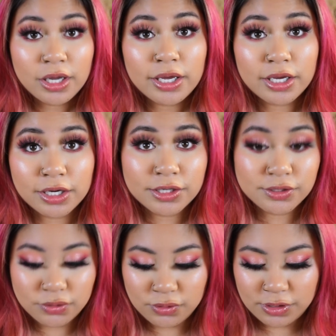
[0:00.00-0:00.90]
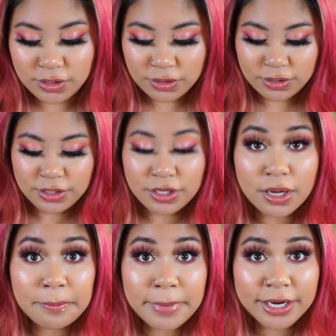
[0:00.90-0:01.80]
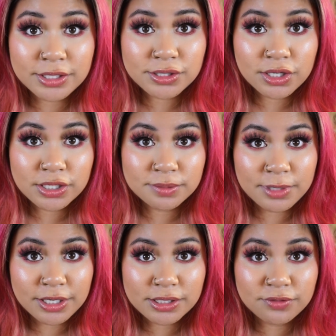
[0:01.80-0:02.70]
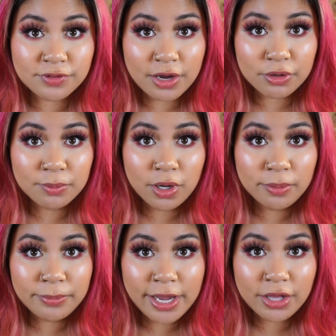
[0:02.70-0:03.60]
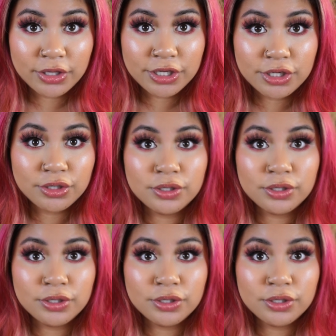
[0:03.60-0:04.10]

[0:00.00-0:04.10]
It is using the Midas Cosmetics Flower Bomb palette.